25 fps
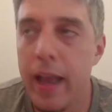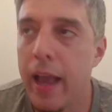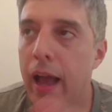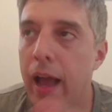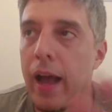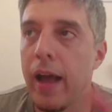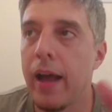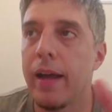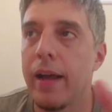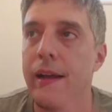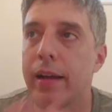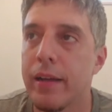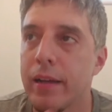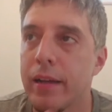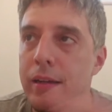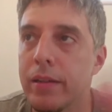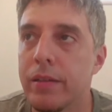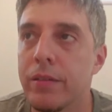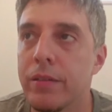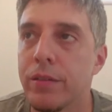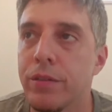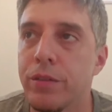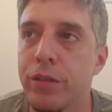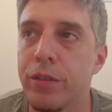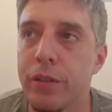
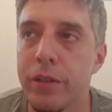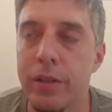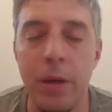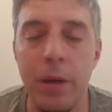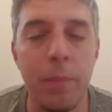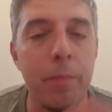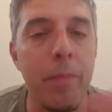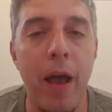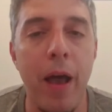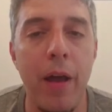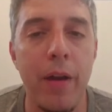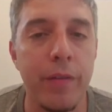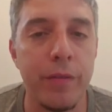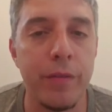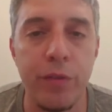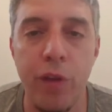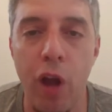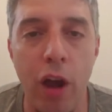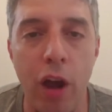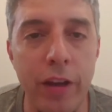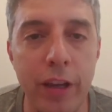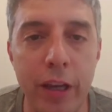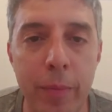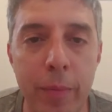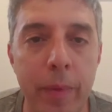a certain amount of
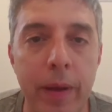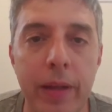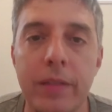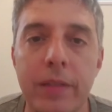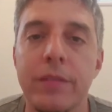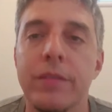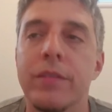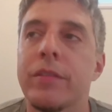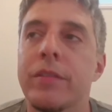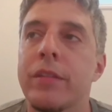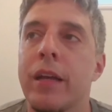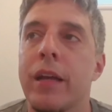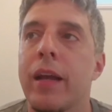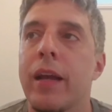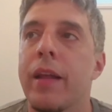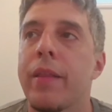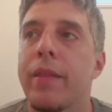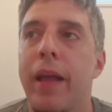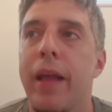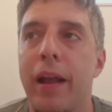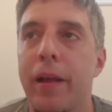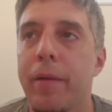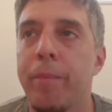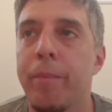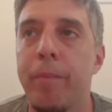documents
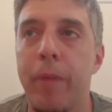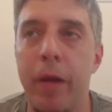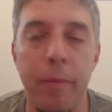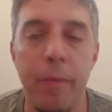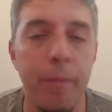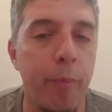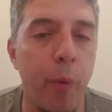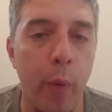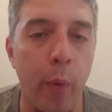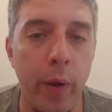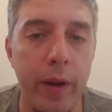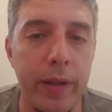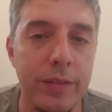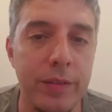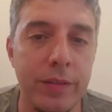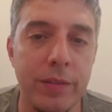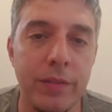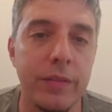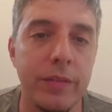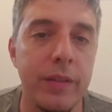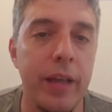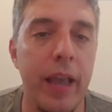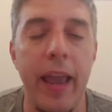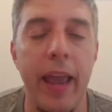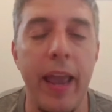that
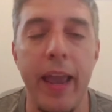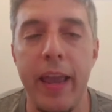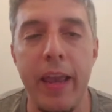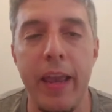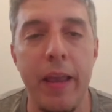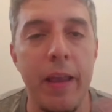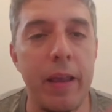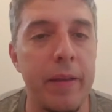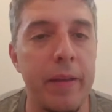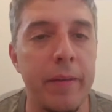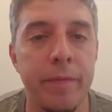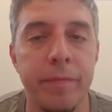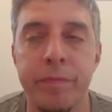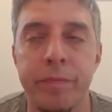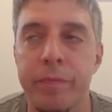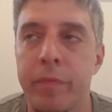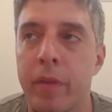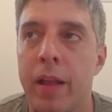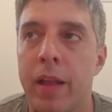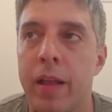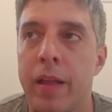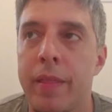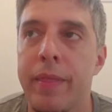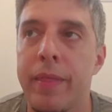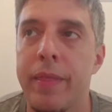pinpoints
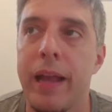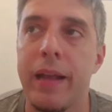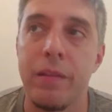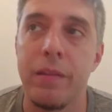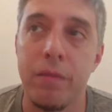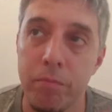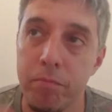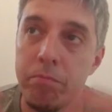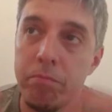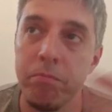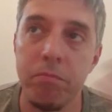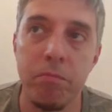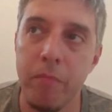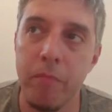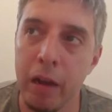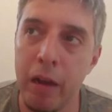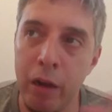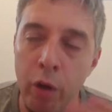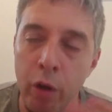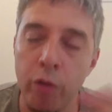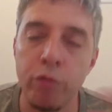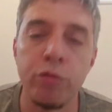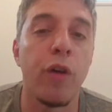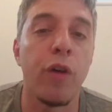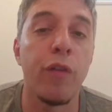
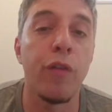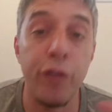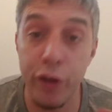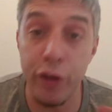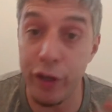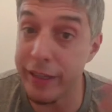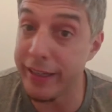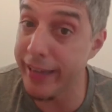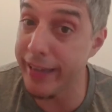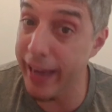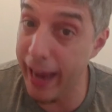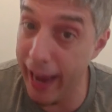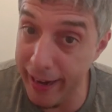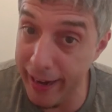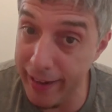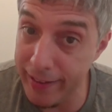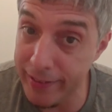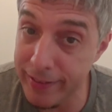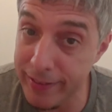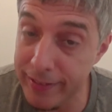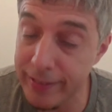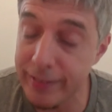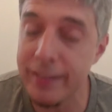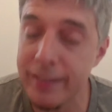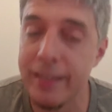that goes over a
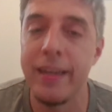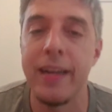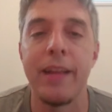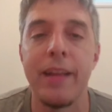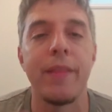case